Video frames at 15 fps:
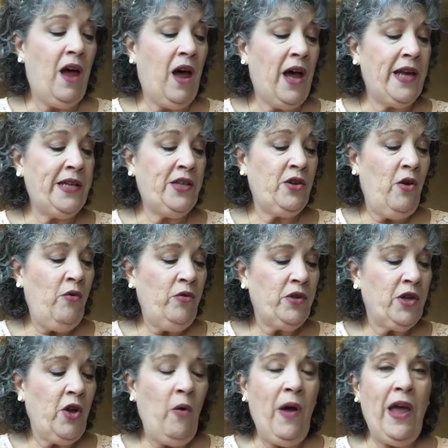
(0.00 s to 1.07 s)
I
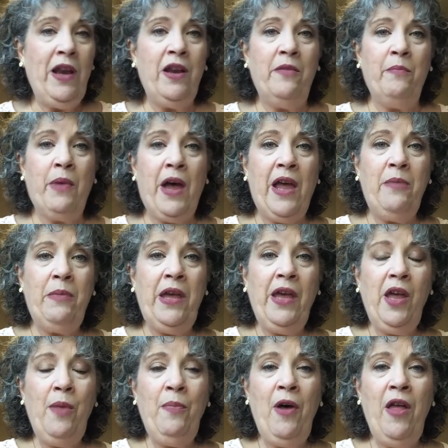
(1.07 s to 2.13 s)
don't go out and buy
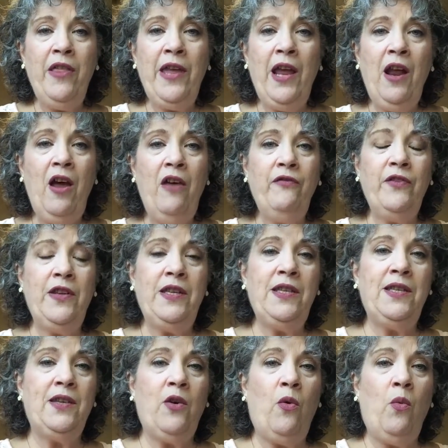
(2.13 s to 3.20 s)
makeup all that often,
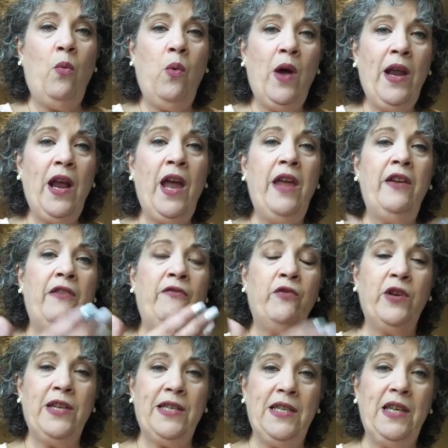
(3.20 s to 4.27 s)
so what I have
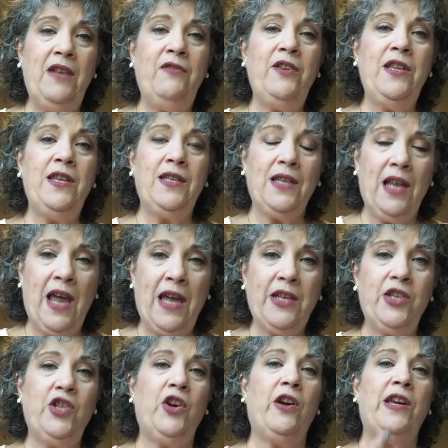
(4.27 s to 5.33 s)
received this
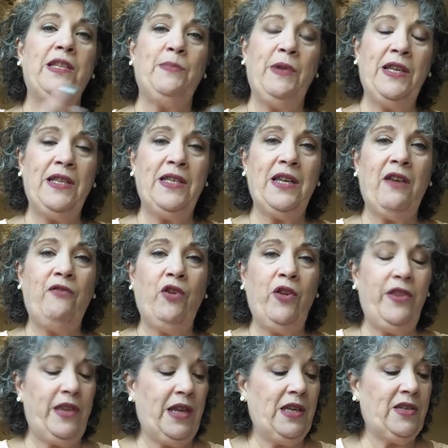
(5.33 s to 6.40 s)
last year has been several
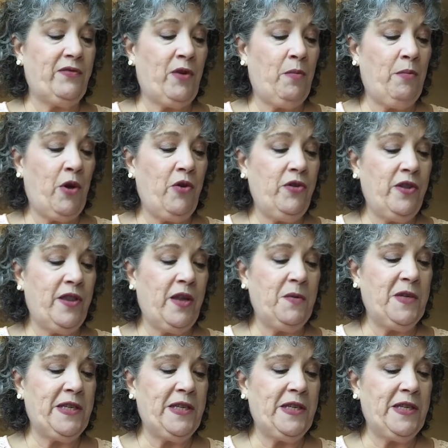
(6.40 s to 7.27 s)
things from both of